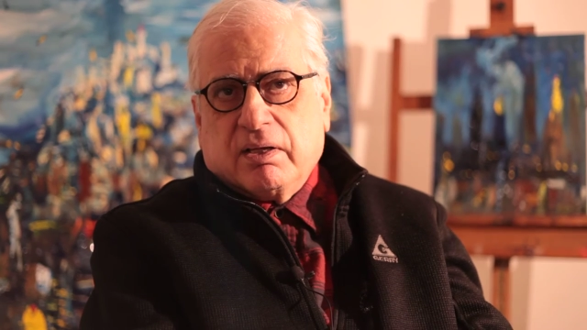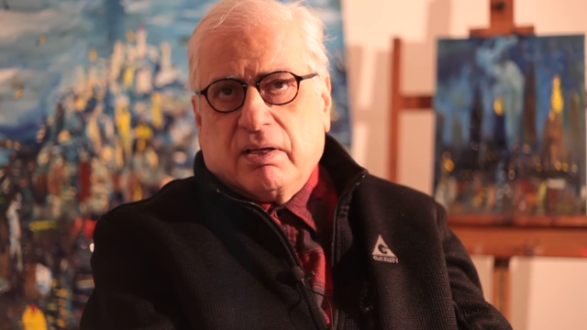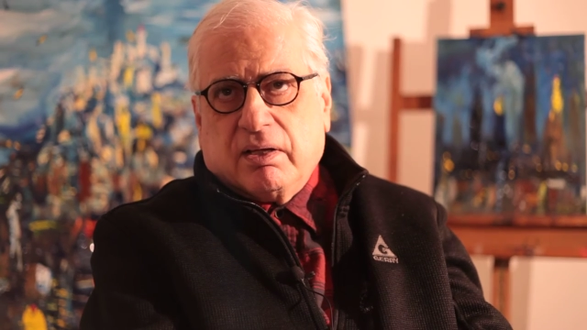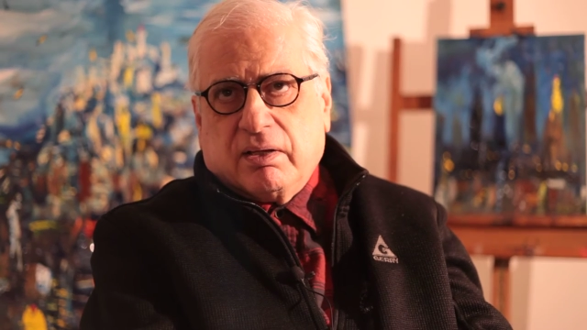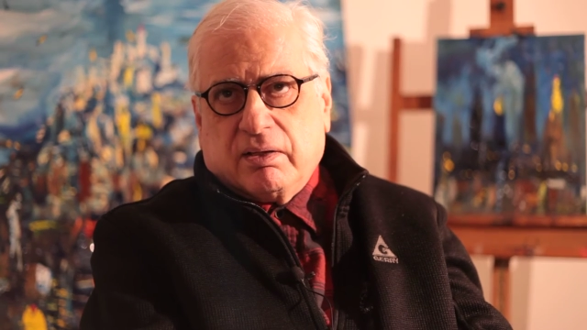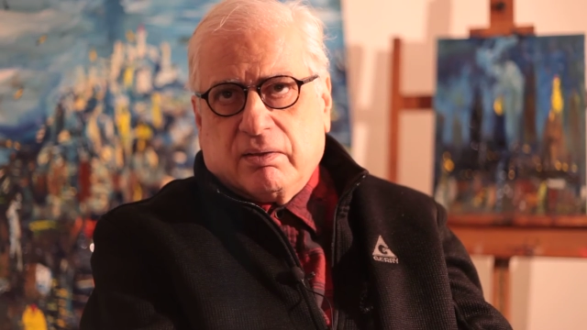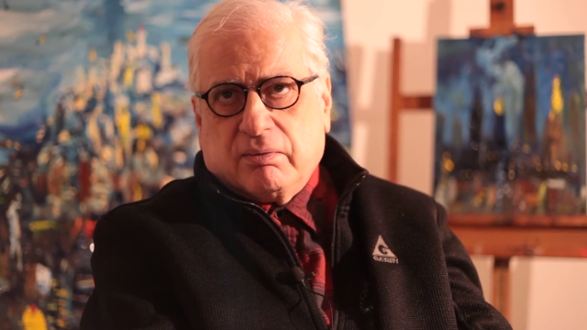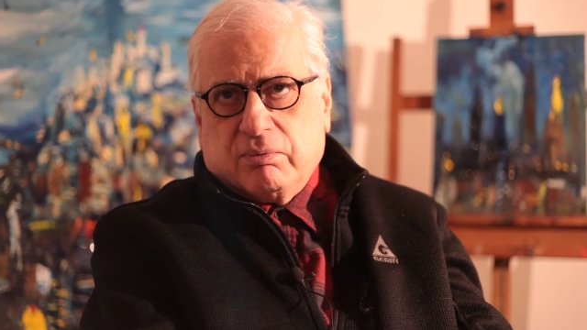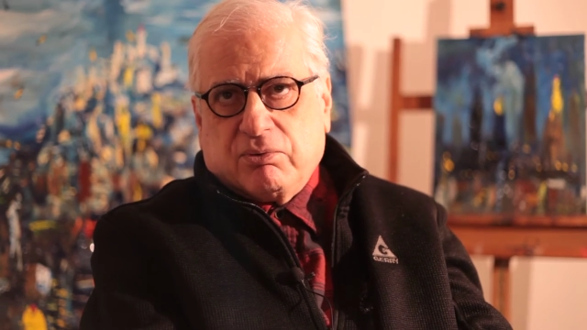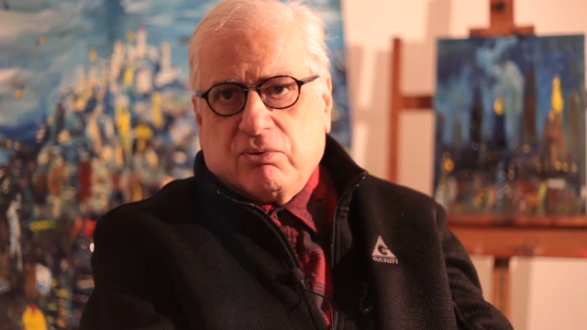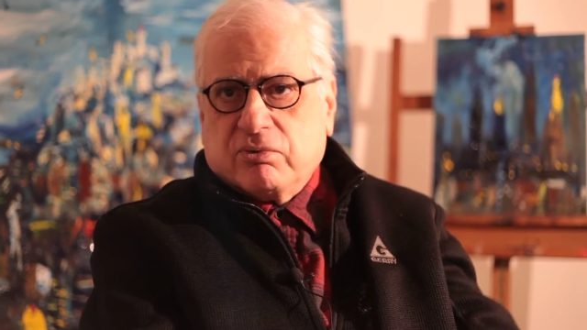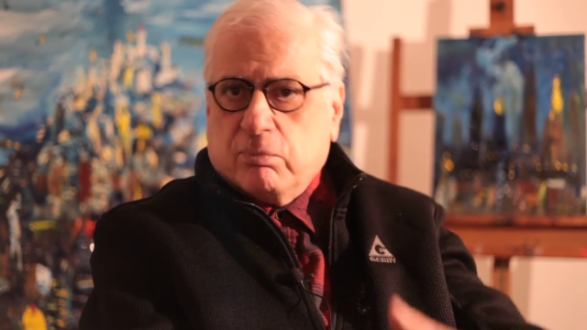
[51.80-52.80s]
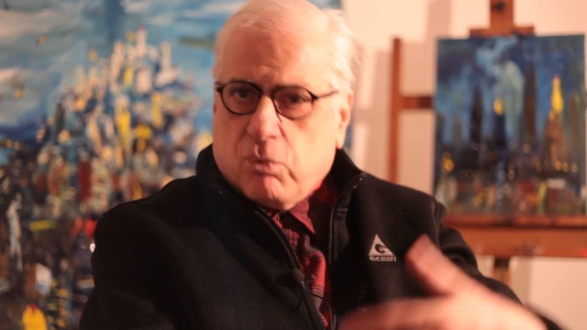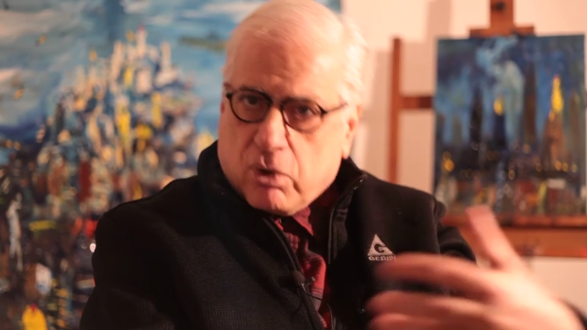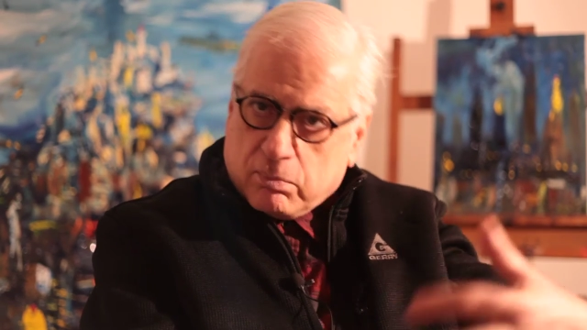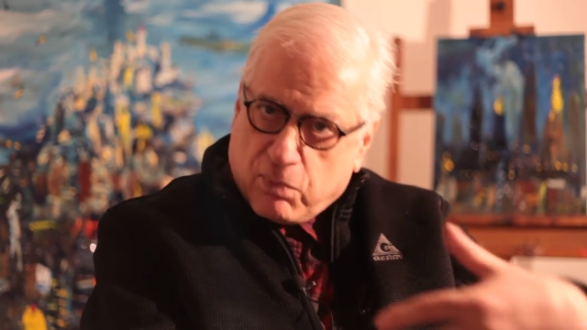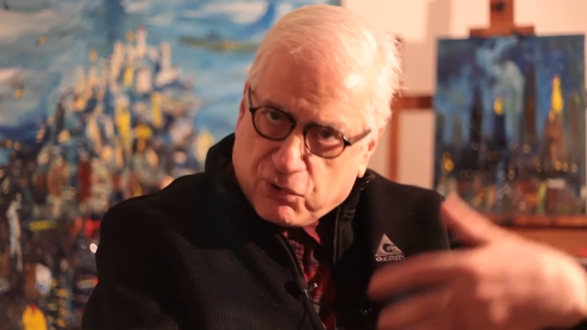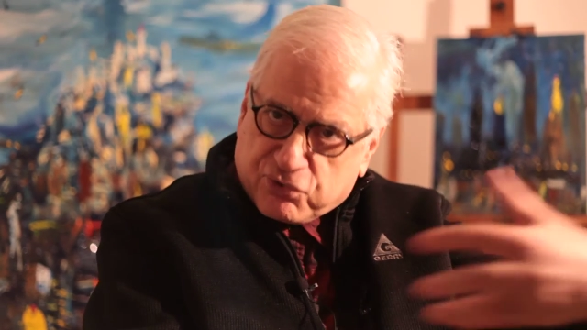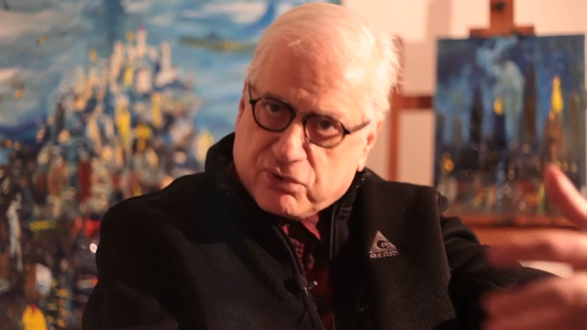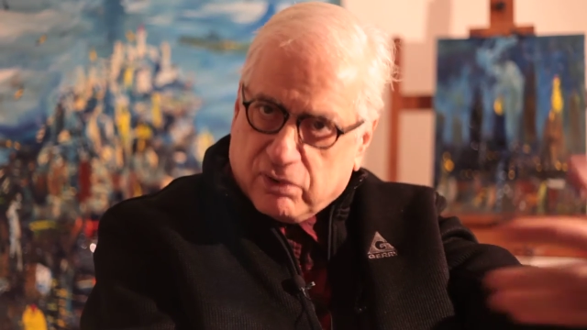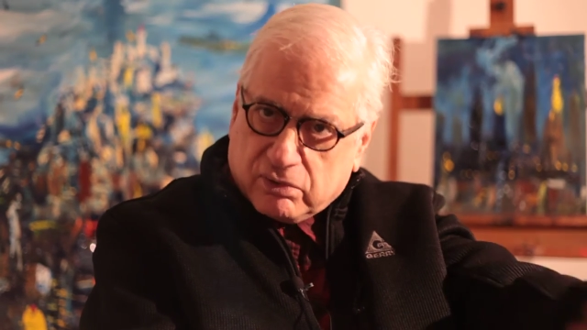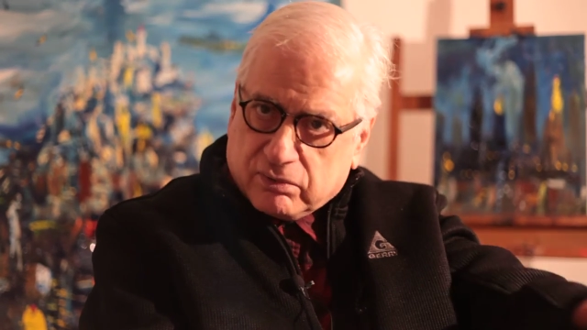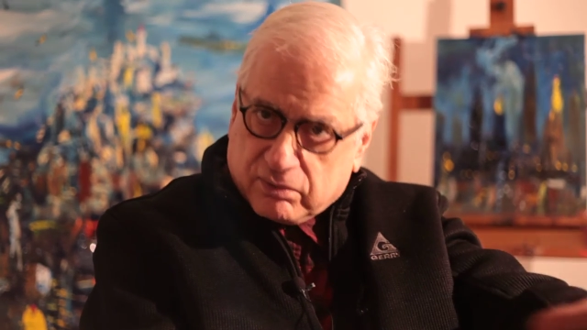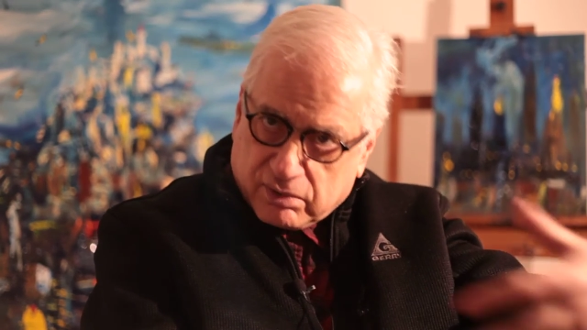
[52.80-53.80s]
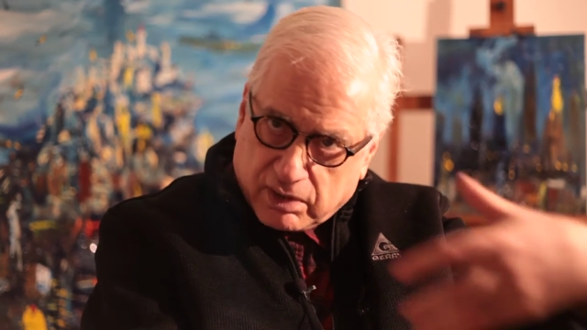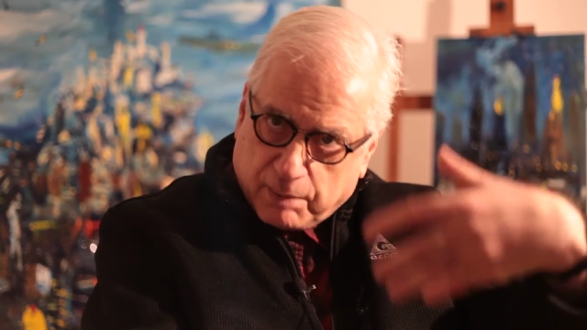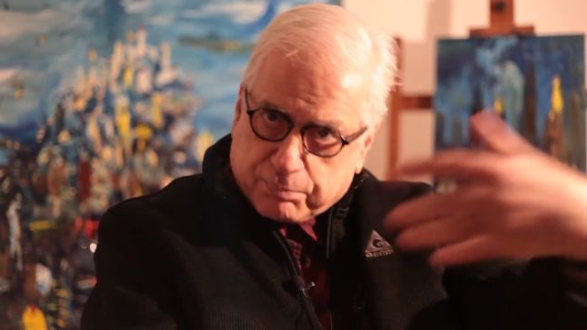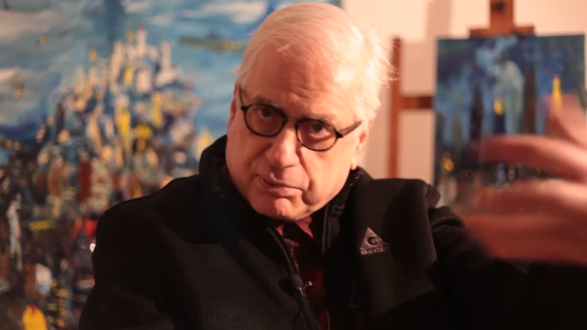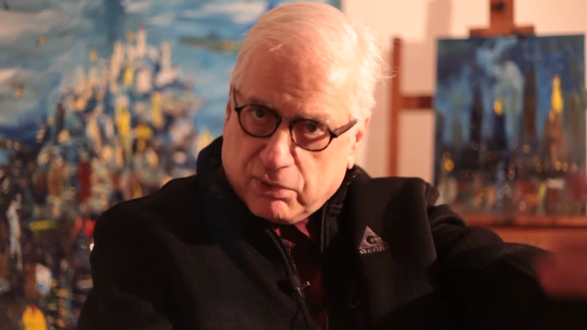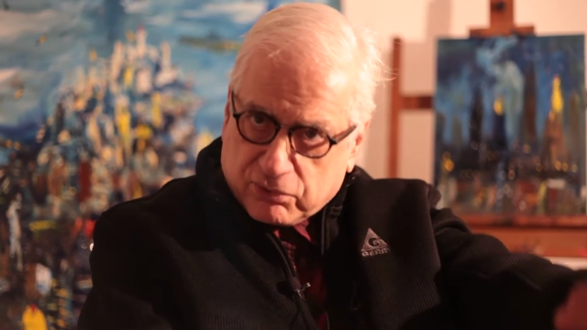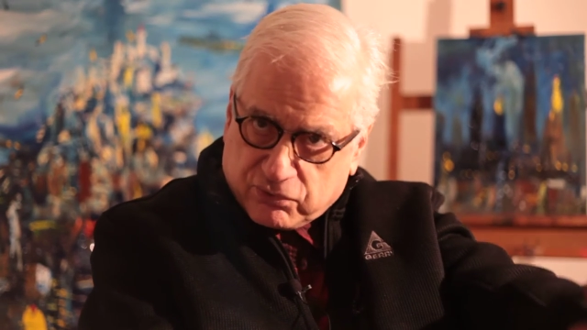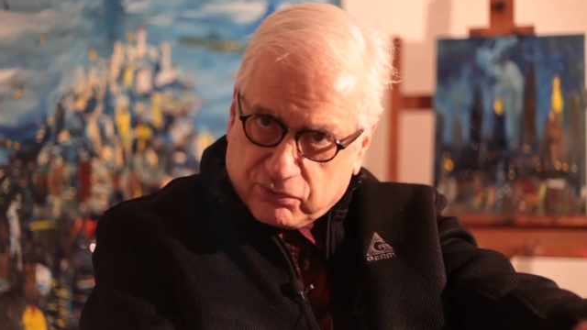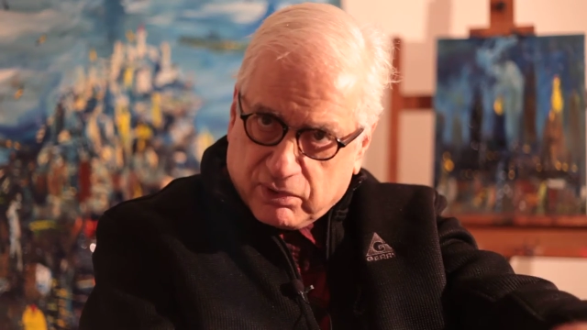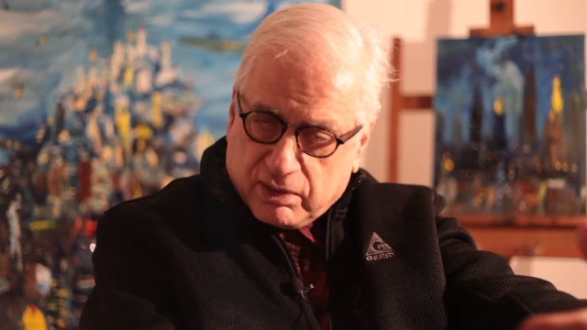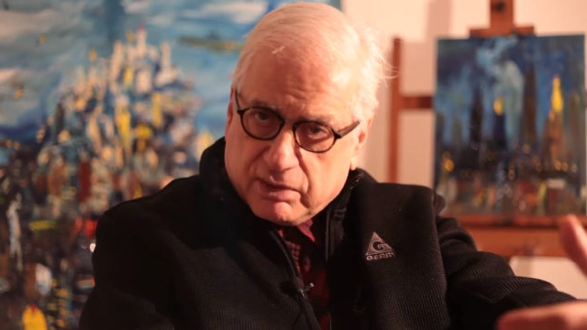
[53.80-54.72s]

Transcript: which is a more emotional approach